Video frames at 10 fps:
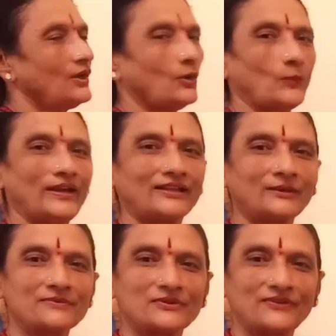
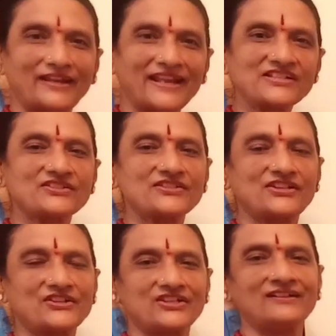Welcome to the next
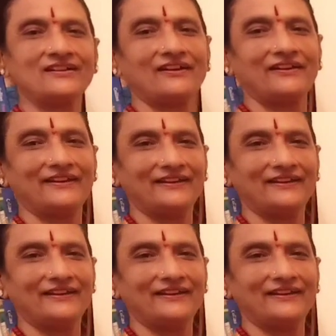session on